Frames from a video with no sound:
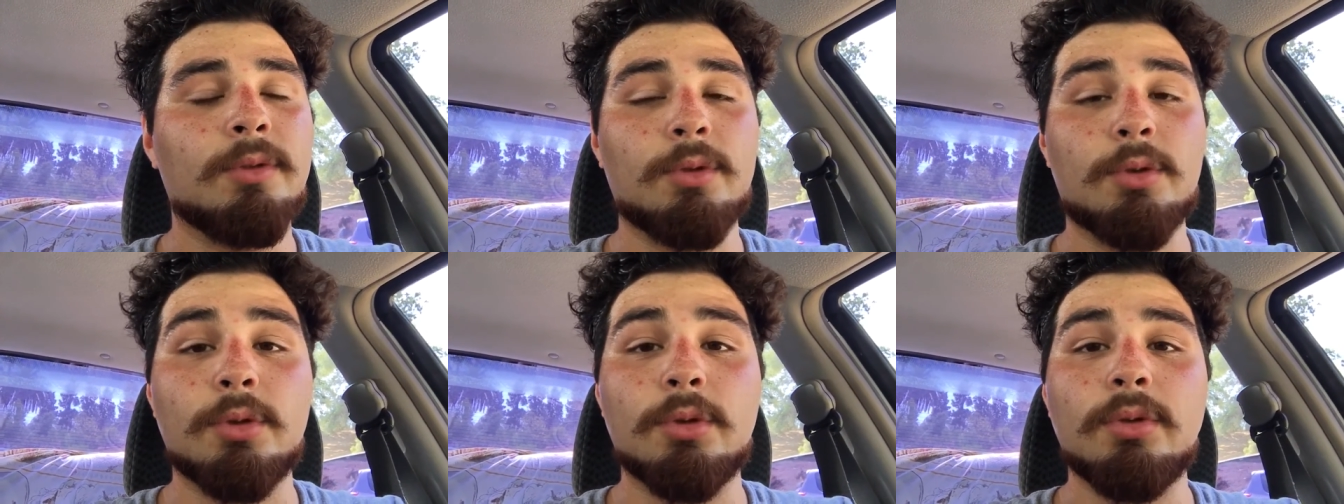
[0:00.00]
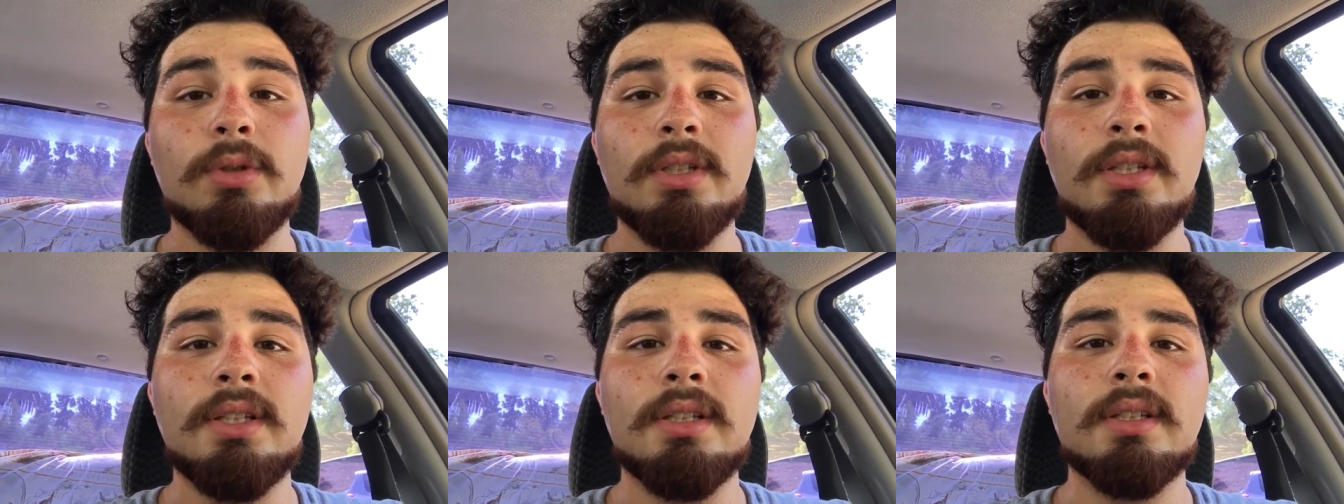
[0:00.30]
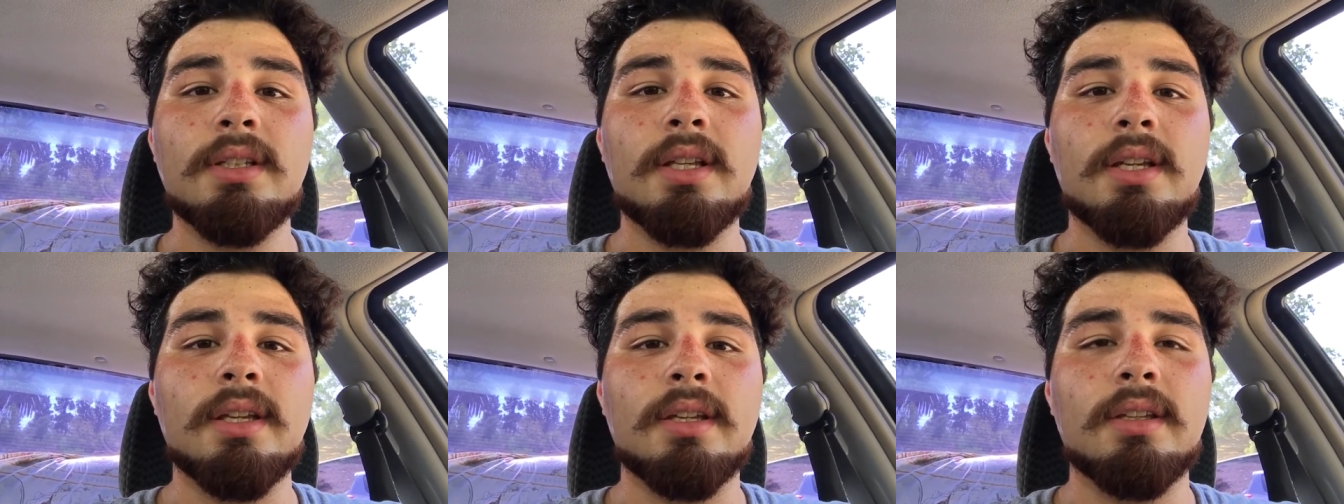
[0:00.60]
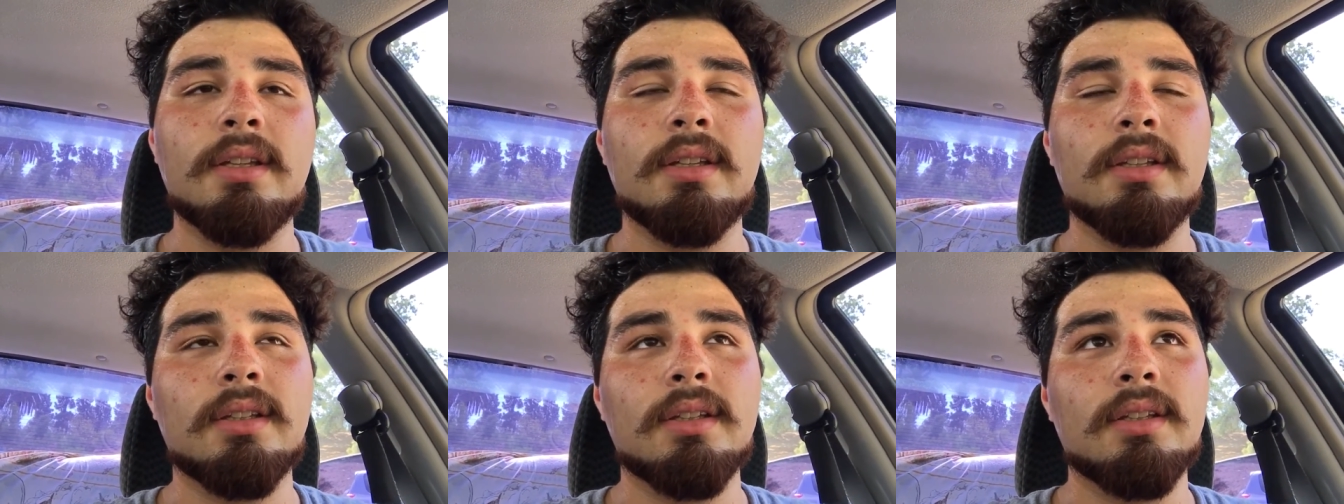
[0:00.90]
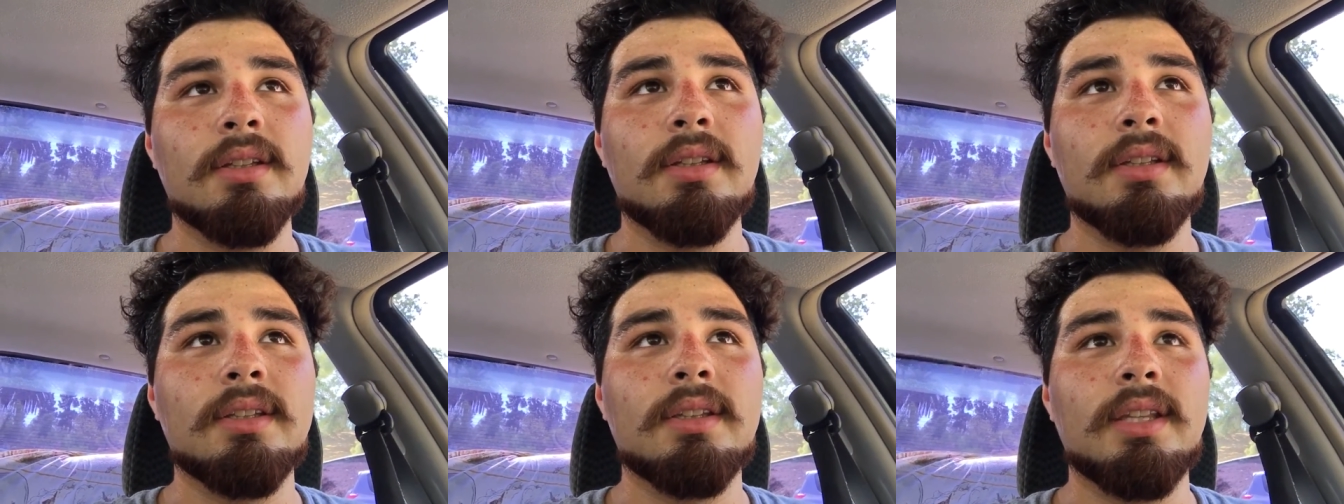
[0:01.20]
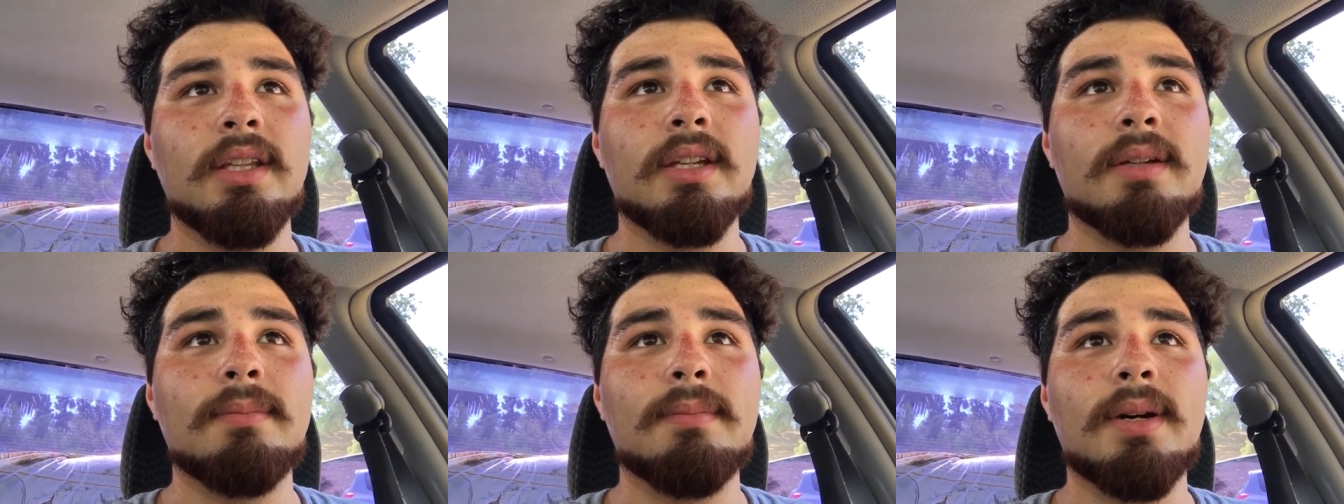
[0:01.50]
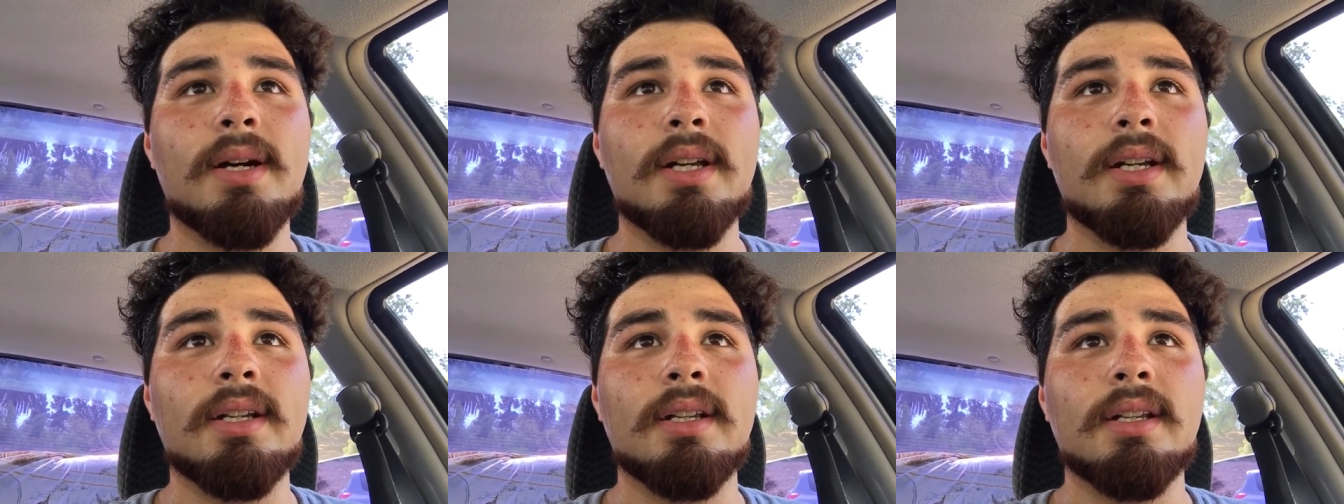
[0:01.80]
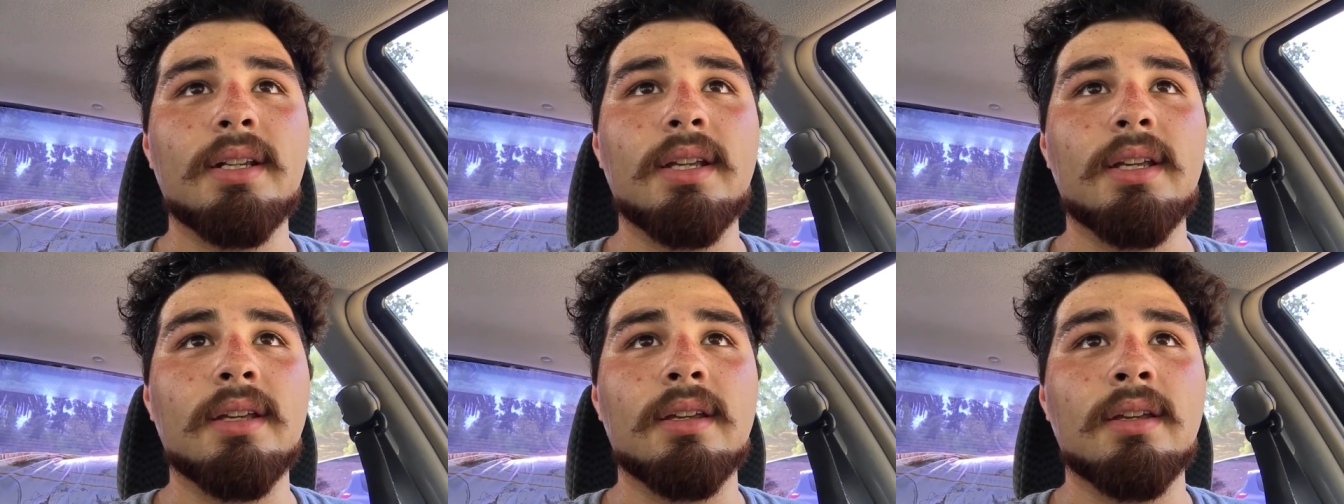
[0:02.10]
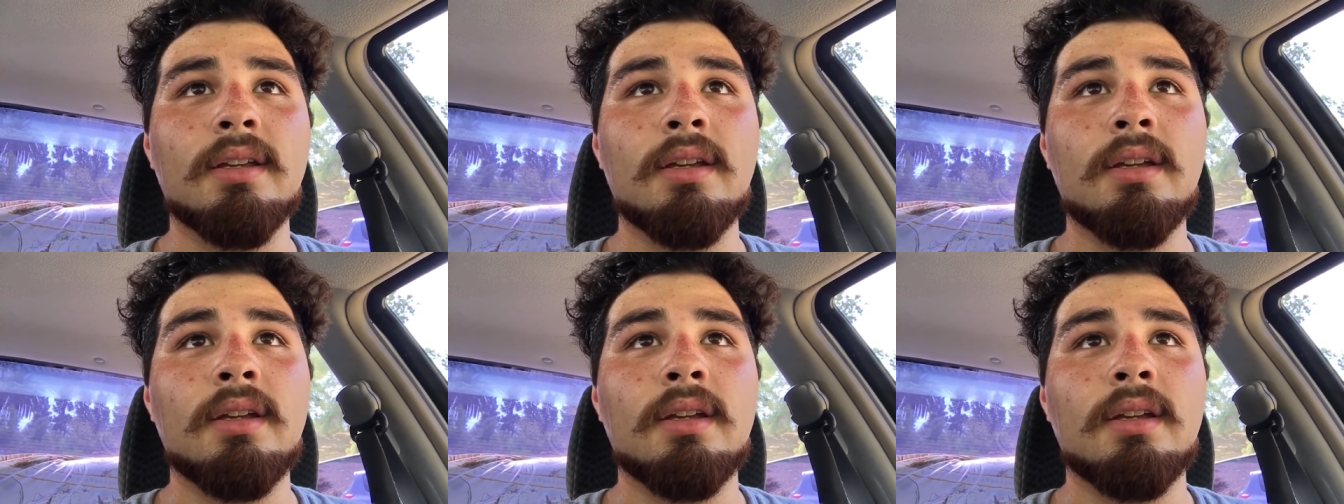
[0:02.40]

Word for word: truly like think about it like